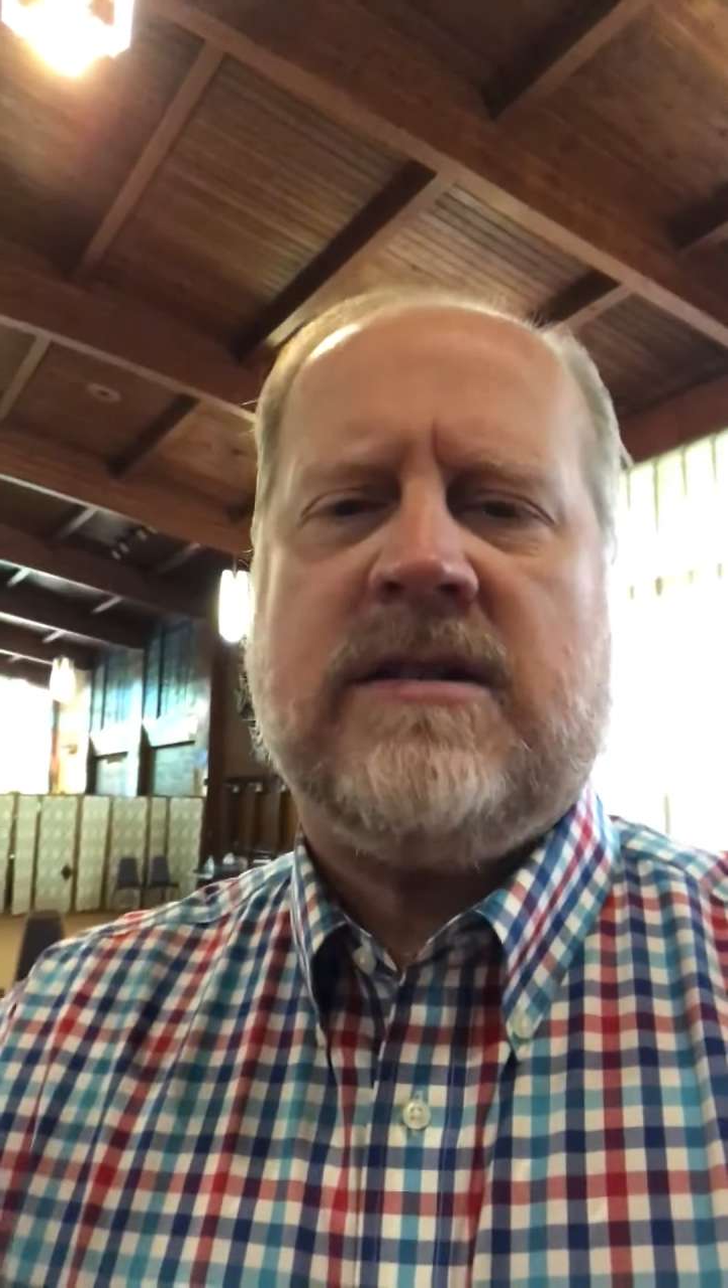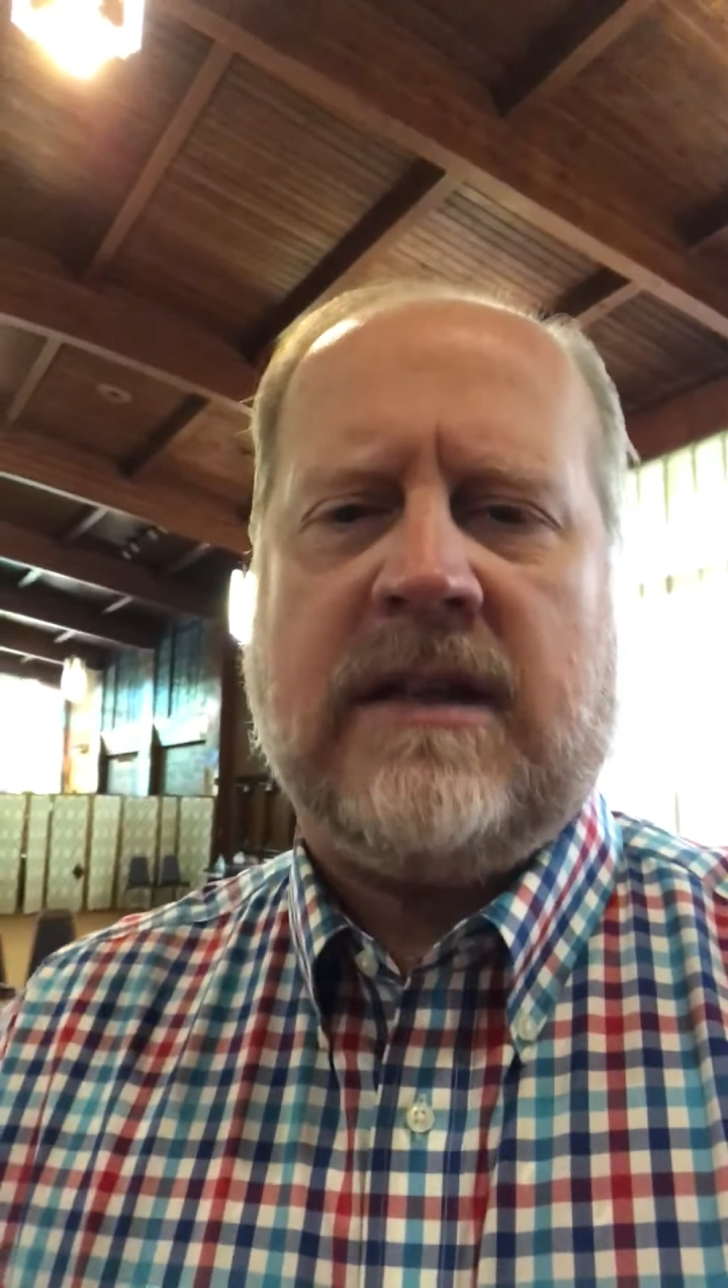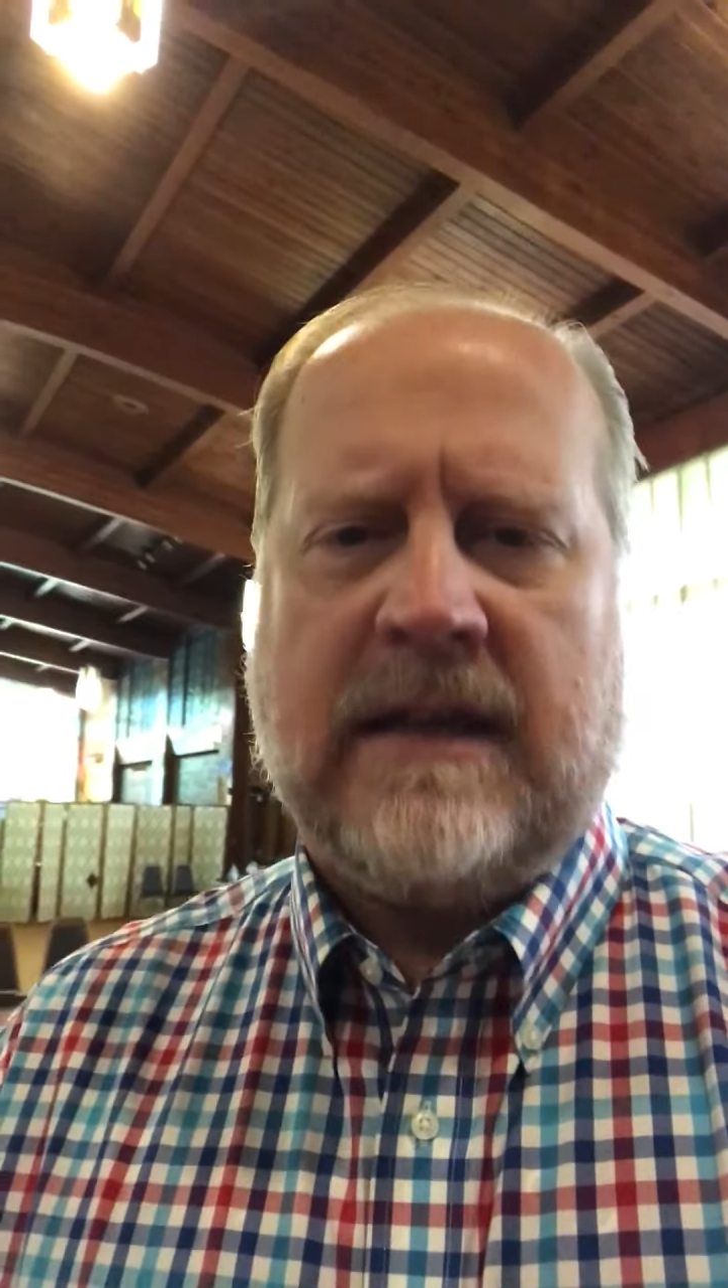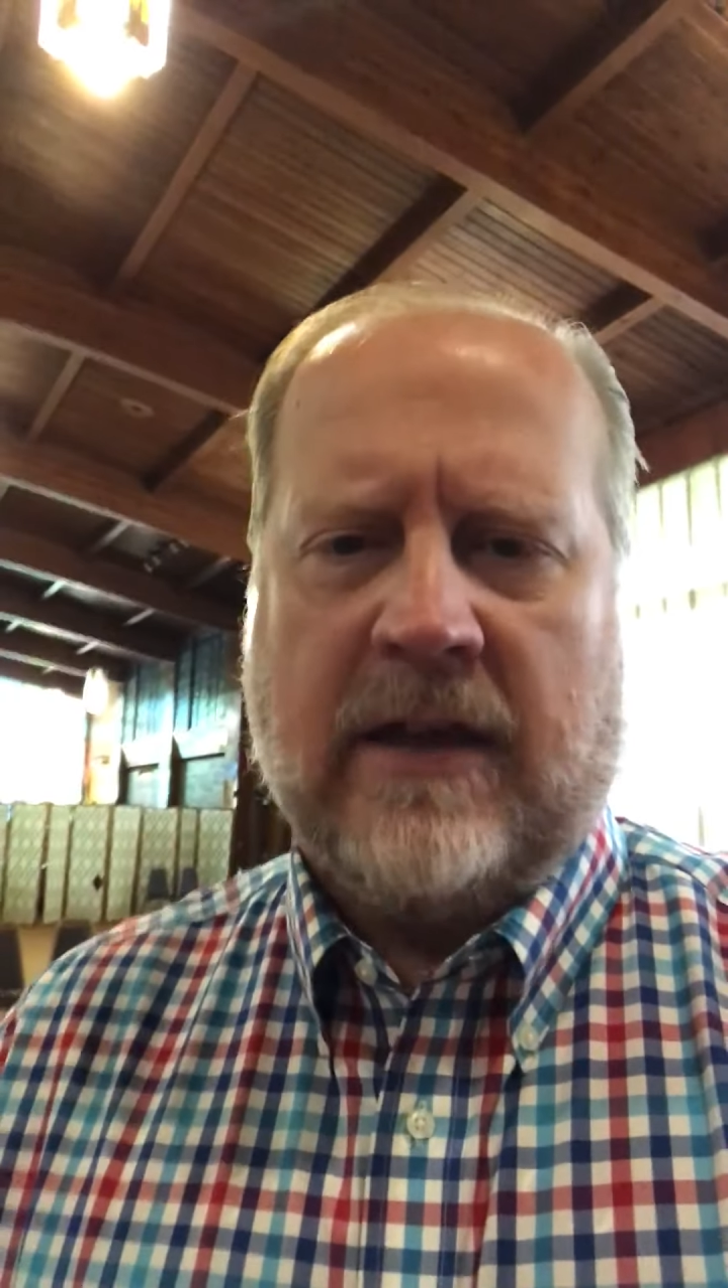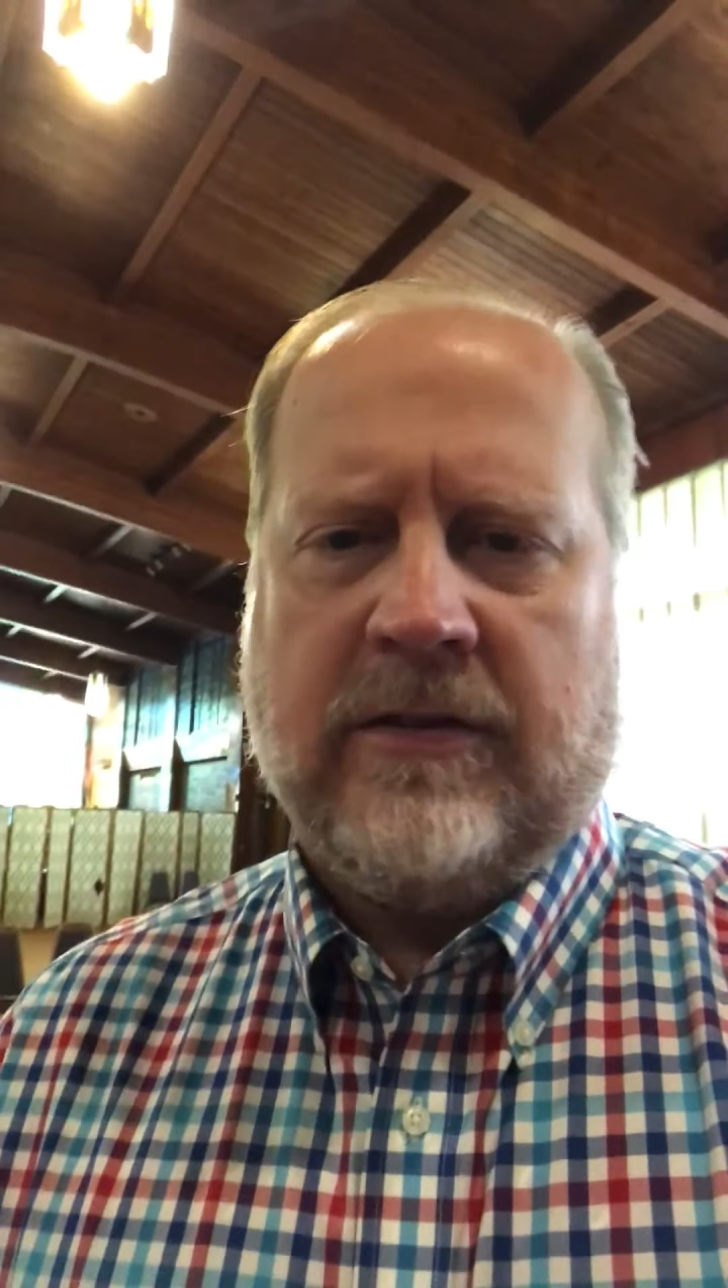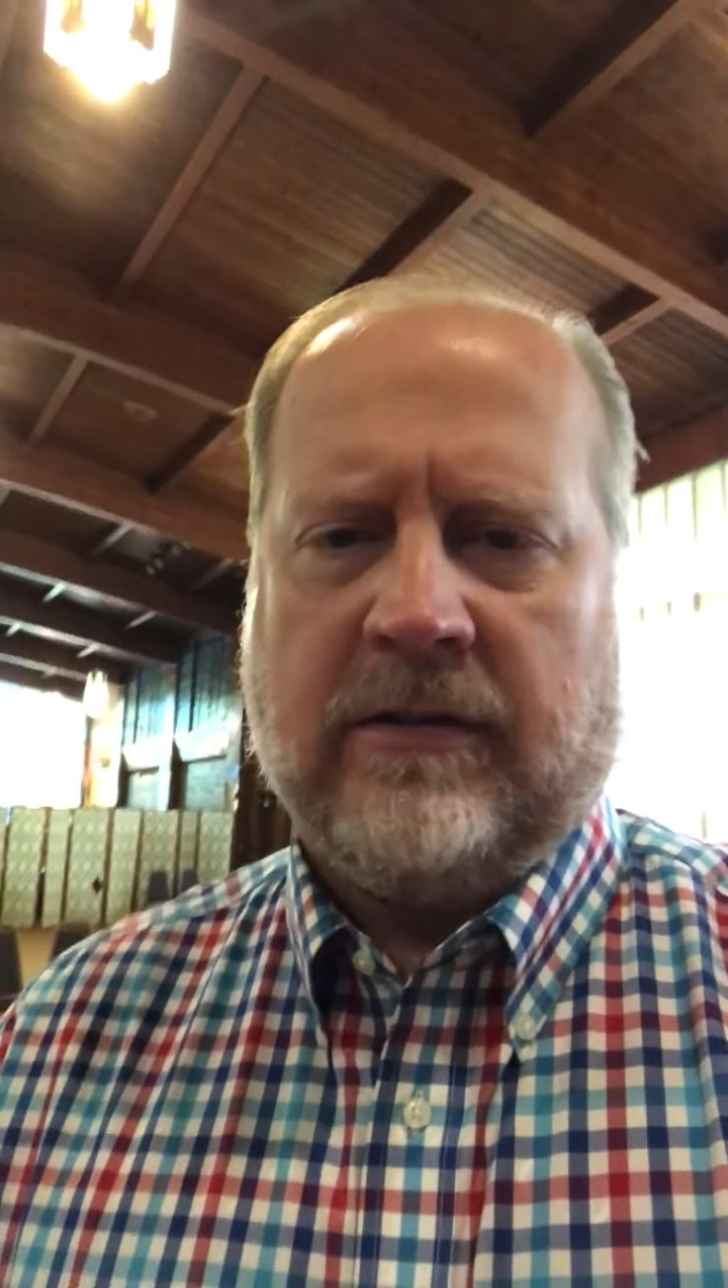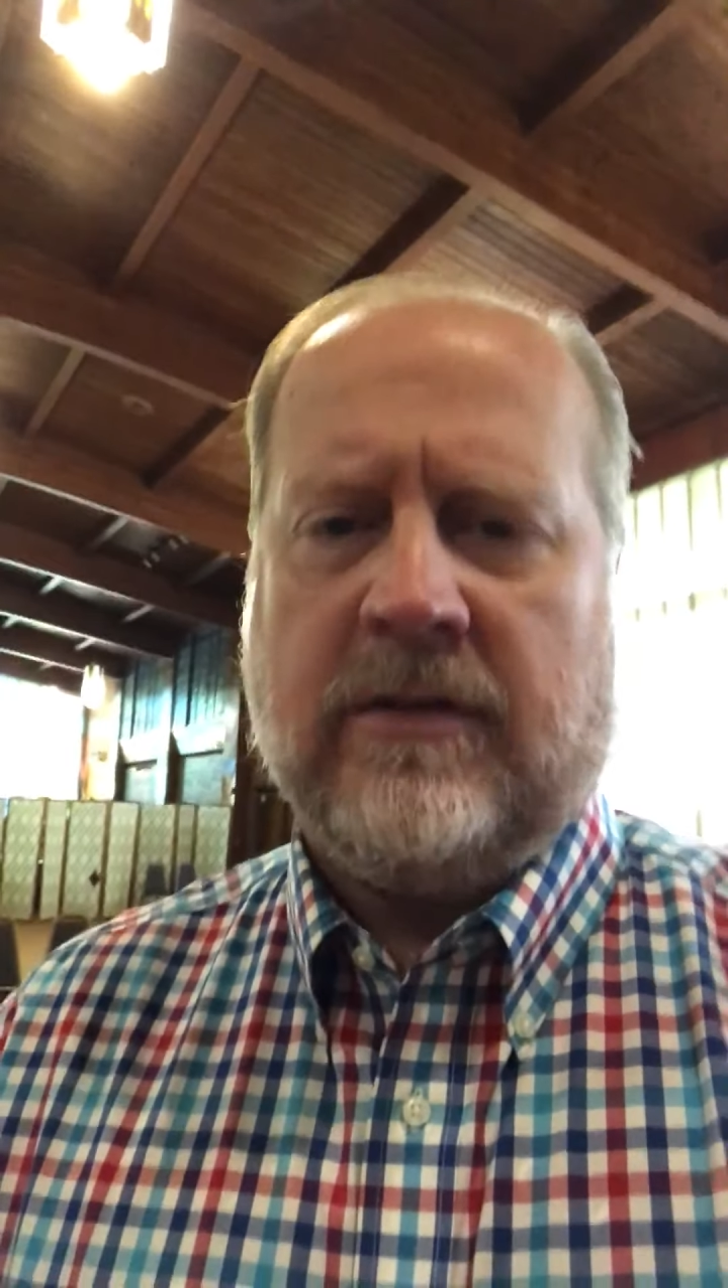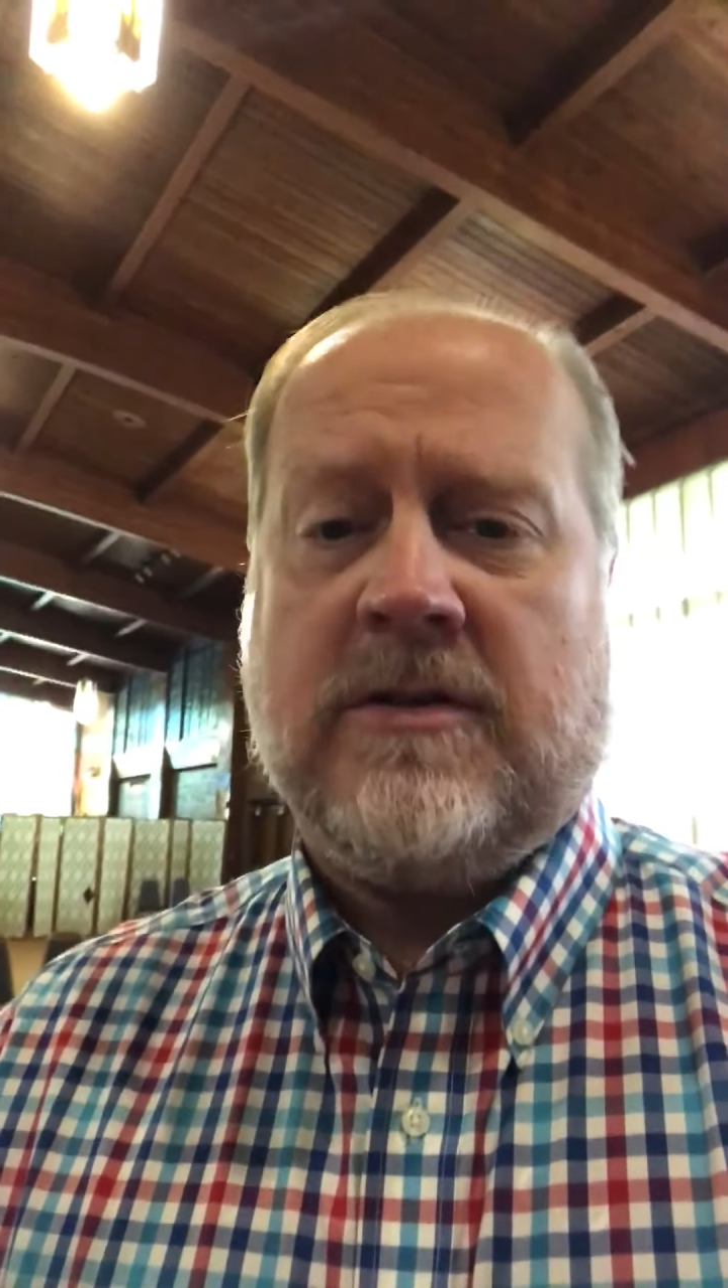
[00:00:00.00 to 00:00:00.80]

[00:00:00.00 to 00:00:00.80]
together.